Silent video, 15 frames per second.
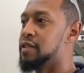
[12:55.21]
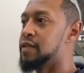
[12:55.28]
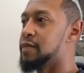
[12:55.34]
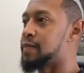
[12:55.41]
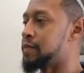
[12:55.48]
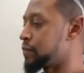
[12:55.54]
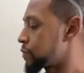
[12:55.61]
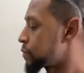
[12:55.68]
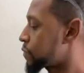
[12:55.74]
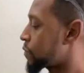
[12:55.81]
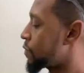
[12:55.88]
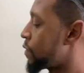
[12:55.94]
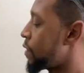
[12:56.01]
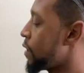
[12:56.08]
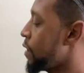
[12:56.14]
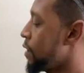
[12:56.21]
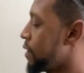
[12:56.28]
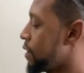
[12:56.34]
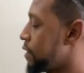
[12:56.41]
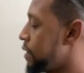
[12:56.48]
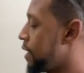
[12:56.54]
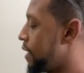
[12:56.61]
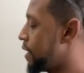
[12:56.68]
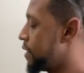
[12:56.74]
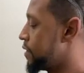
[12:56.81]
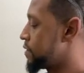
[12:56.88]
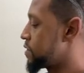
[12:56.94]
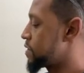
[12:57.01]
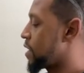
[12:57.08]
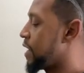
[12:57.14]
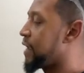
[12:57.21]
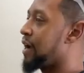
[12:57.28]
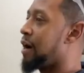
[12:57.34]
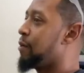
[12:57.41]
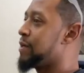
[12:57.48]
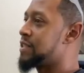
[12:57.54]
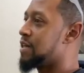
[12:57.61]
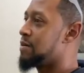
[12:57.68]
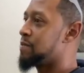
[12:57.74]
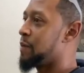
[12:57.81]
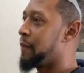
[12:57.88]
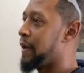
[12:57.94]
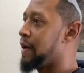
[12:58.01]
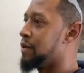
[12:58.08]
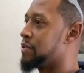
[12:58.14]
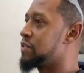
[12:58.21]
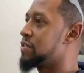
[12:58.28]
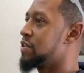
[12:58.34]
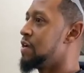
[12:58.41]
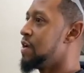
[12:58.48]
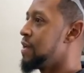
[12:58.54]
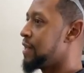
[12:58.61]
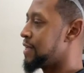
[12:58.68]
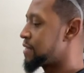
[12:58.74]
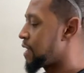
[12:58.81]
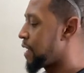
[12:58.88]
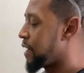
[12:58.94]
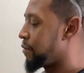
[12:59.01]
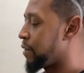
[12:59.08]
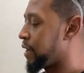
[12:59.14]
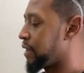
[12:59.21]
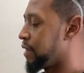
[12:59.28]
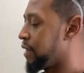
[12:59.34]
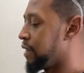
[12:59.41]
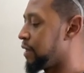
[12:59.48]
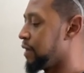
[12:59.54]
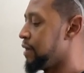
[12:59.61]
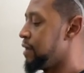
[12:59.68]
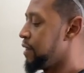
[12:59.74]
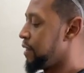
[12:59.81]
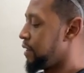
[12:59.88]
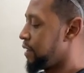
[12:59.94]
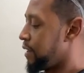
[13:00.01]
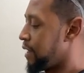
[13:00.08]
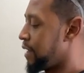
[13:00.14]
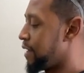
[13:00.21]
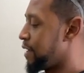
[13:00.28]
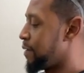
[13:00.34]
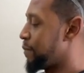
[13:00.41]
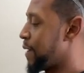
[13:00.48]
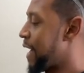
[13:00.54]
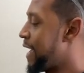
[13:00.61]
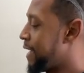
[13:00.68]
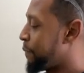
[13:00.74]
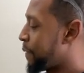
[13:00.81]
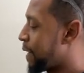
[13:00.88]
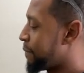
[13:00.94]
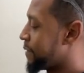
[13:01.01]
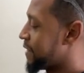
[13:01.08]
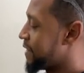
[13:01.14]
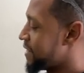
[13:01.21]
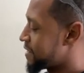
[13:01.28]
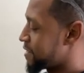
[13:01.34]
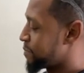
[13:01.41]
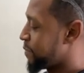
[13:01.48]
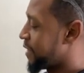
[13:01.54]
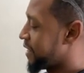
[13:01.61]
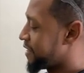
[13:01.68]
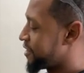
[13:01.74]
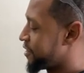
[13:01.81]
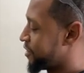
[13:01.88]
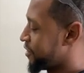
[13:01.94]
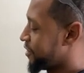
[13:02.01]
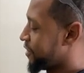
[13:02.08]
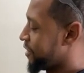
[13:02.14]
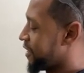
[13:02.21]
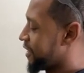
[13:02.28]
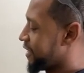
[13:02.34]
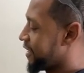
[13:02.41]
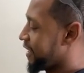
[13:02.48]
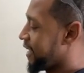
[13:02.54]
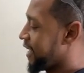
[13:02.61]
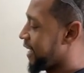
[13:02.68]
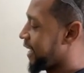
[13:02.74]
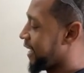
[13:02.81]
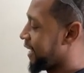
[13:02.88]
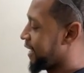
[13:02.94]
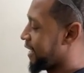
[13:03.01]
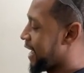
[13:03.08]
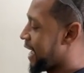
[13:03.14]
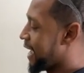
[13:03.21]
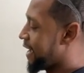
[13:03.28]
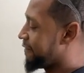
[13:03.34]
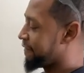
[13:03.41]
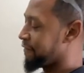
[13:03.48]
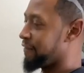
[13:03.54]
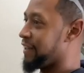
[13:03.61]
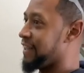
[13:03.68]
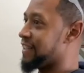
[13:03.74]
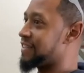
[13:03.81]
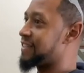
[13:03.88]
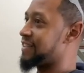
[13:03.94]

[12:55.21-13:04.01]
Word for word: Okay, so a Okay. Yeah. So it always comes pounds. Okay. That's how they regulate it. Um, I had probably this much and half of this